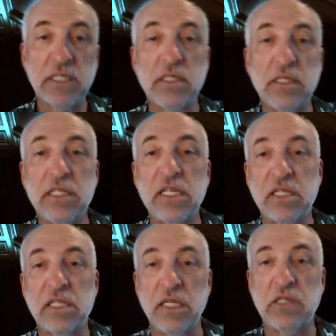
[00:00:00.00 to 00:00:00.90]
This
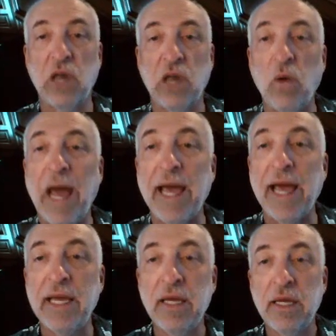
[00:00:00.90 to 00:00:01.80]
distance
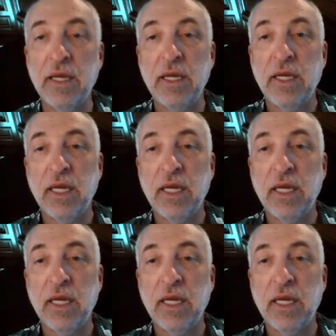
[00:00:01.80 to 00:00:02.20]
away